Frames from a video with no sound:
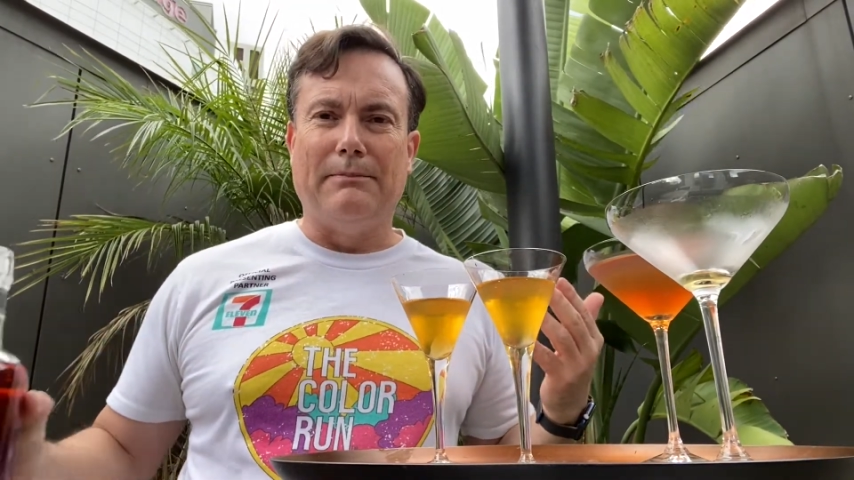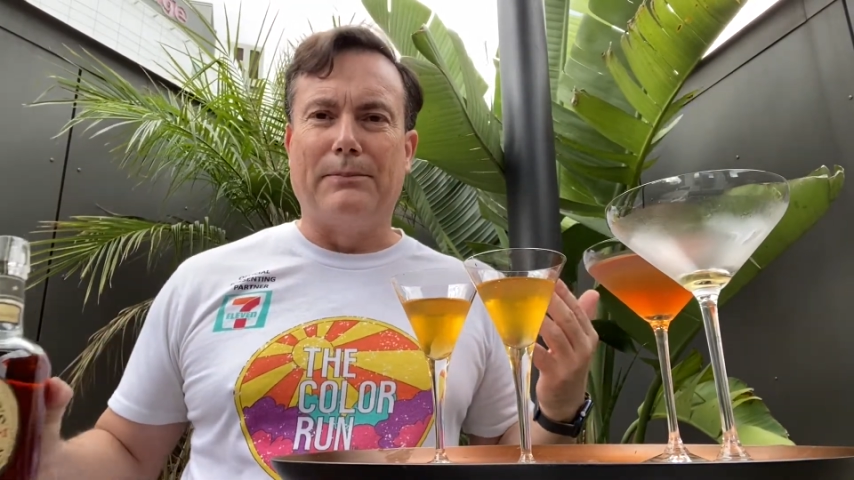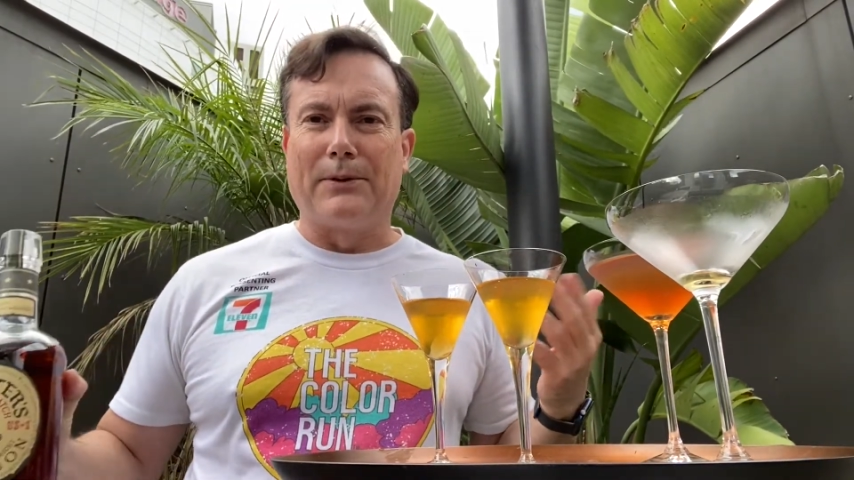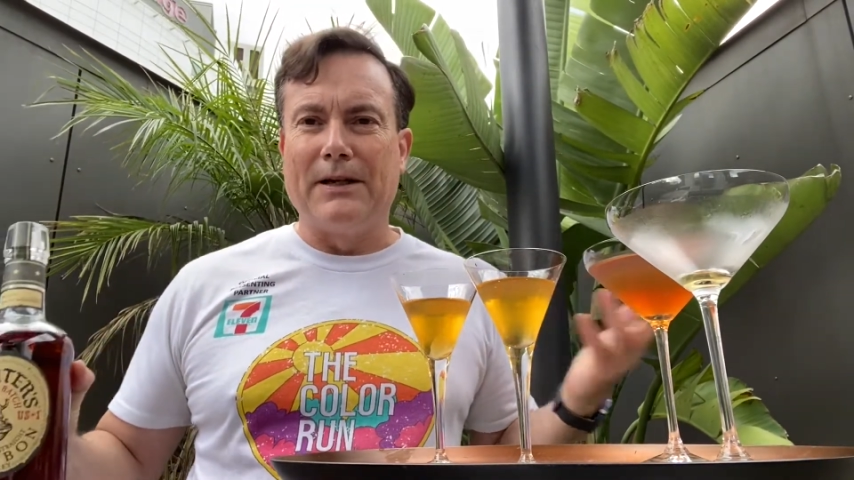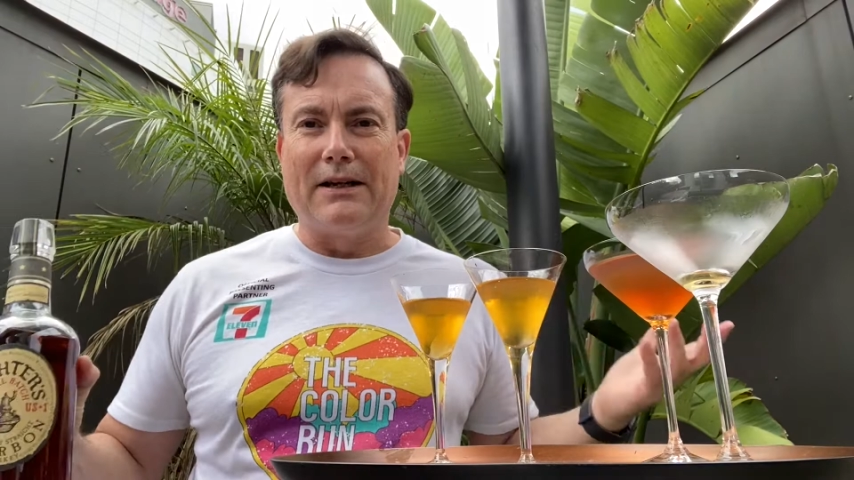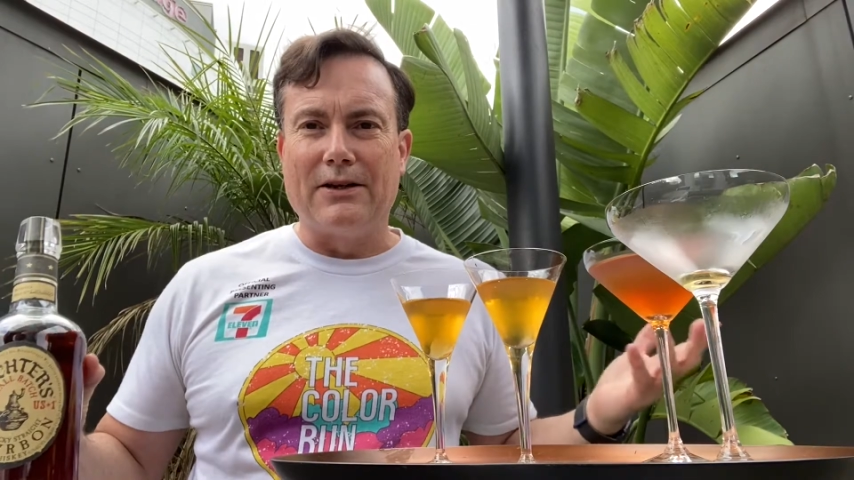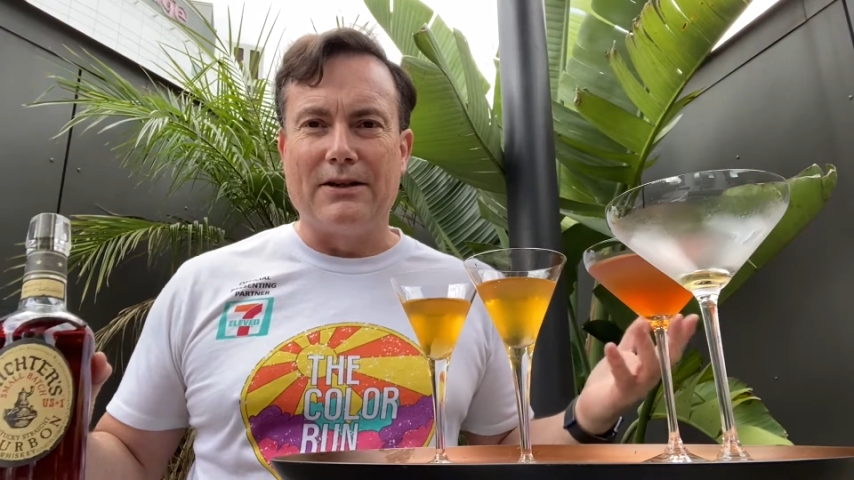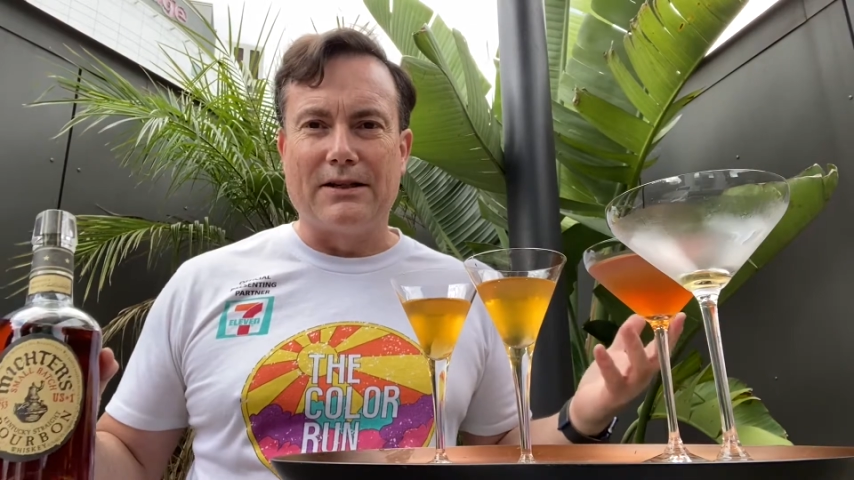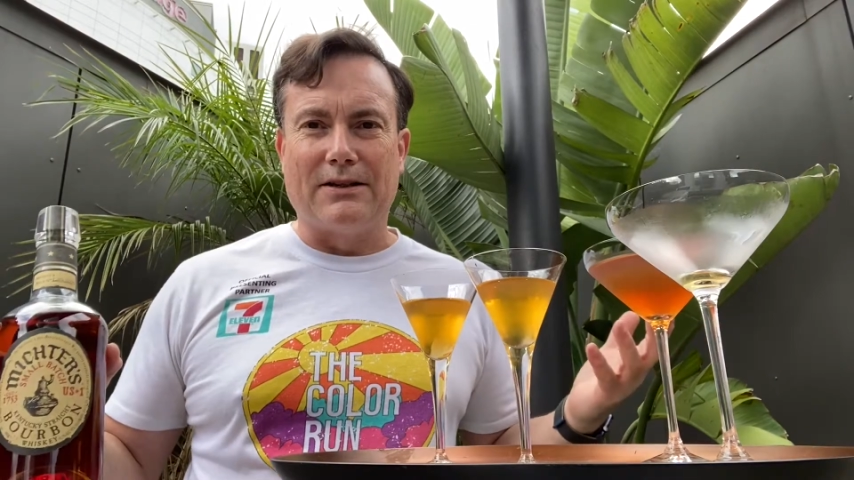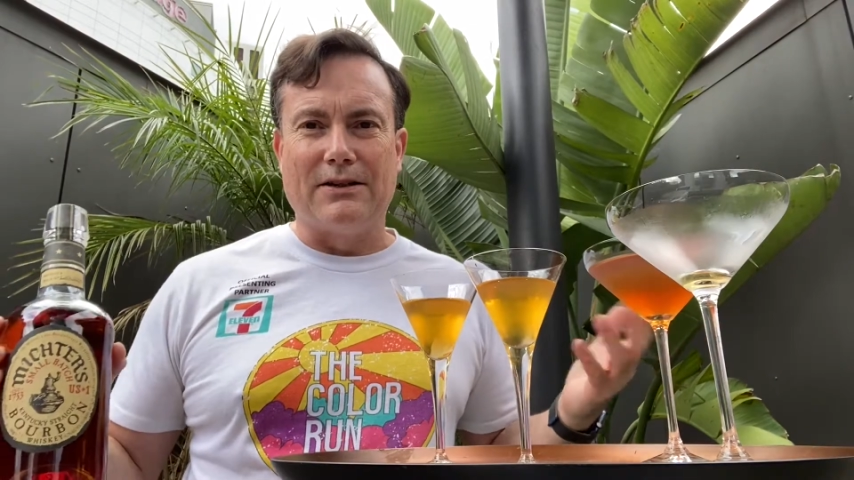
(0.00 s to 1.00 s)

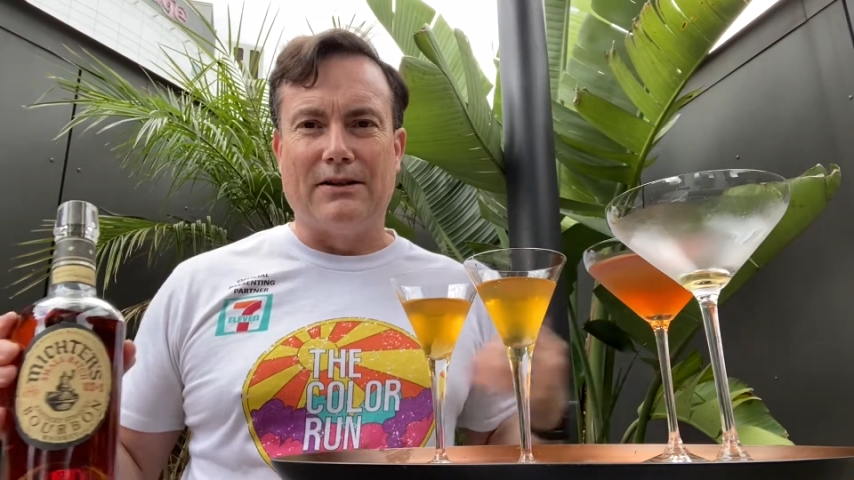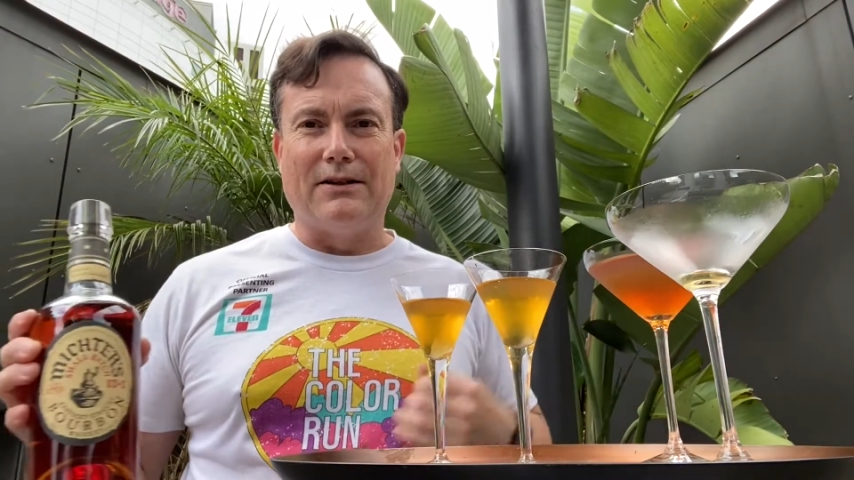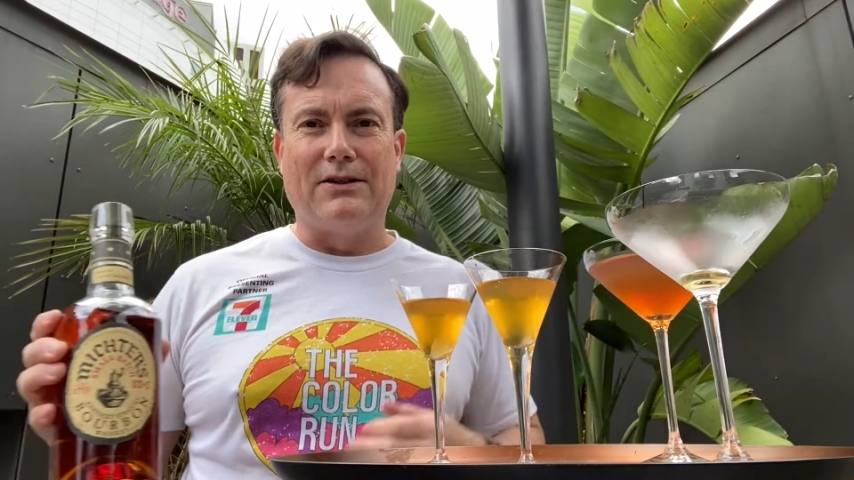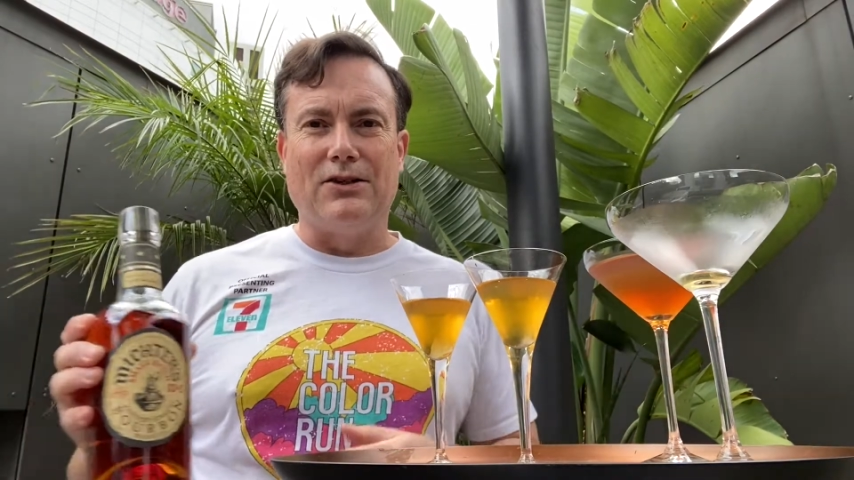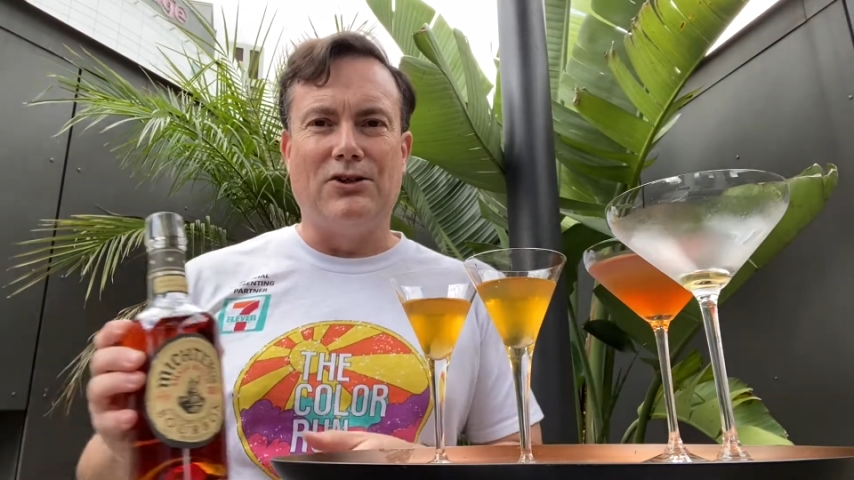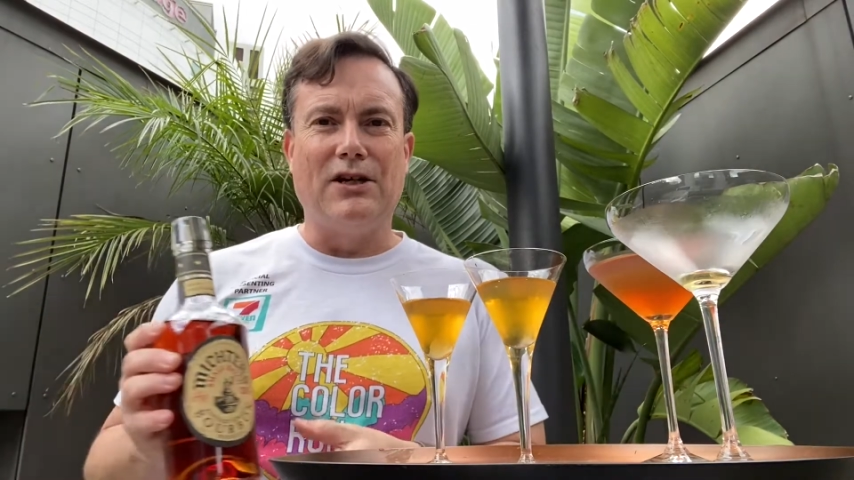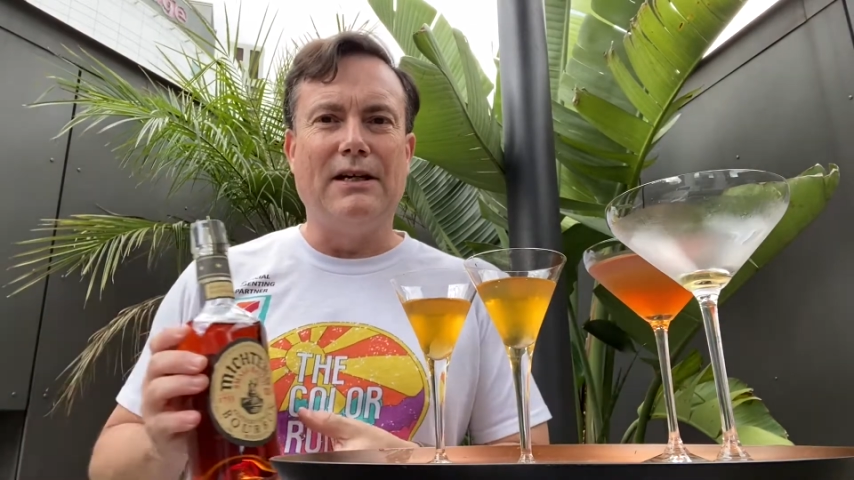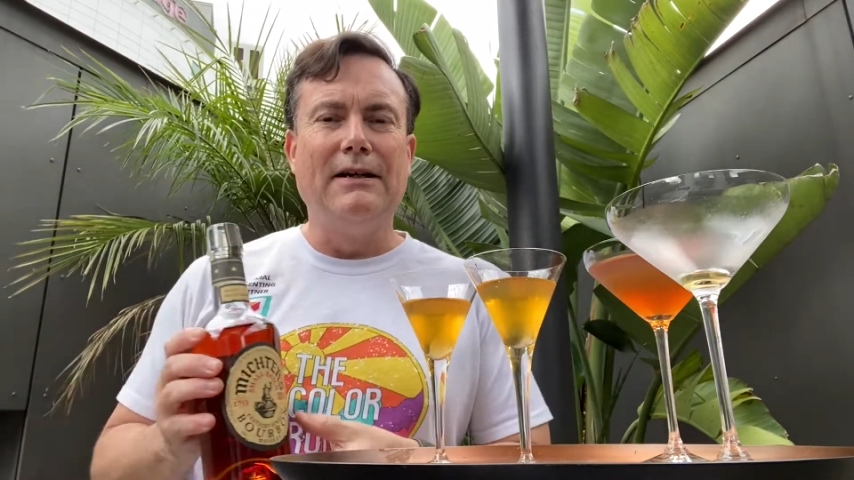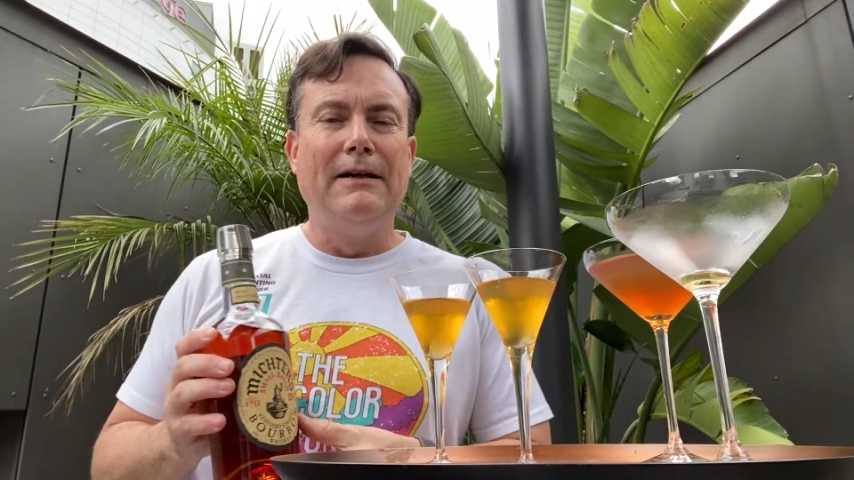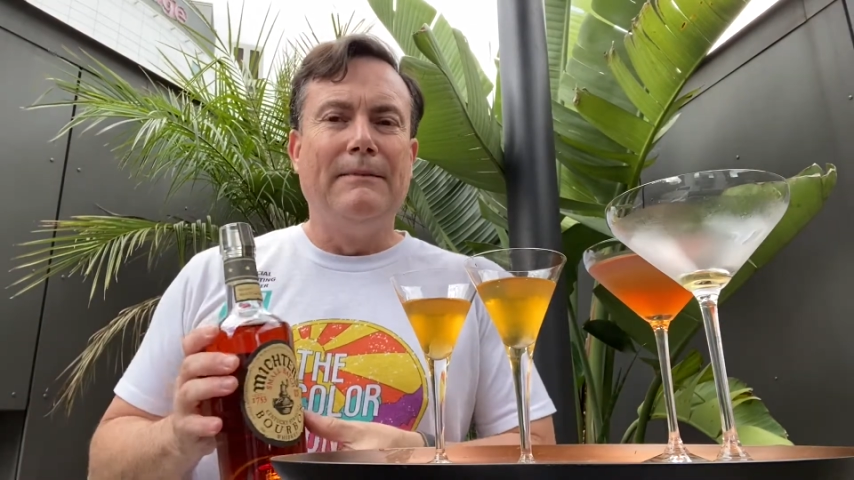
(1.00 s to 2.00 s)
precursor to
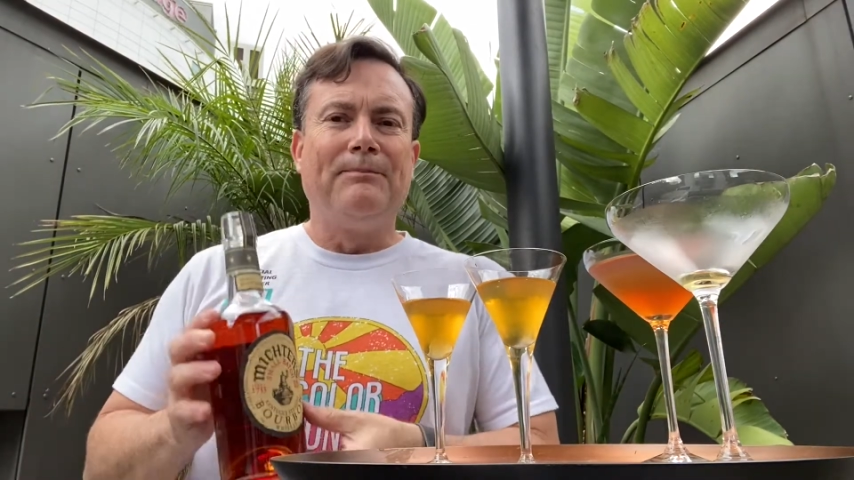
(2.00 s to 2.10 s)
gin,